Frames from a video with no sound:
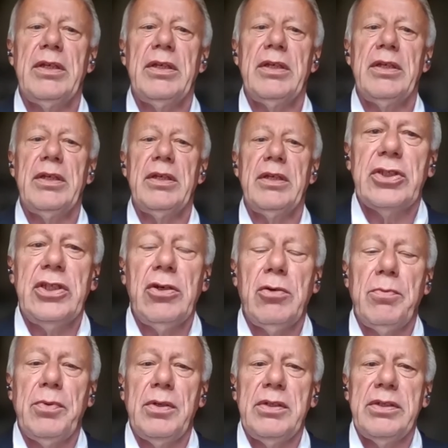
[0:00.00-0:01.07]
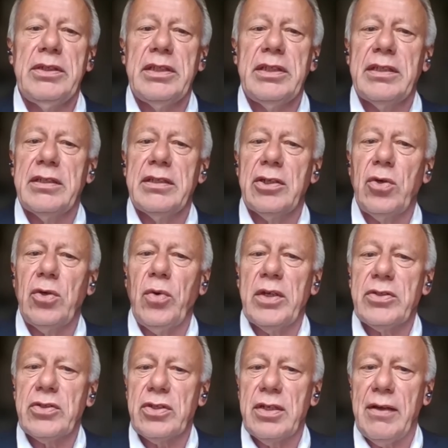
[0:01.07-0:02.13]
a geopolitical
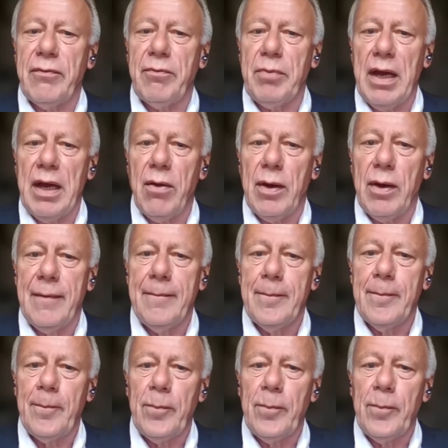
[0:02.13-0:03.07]
question of power.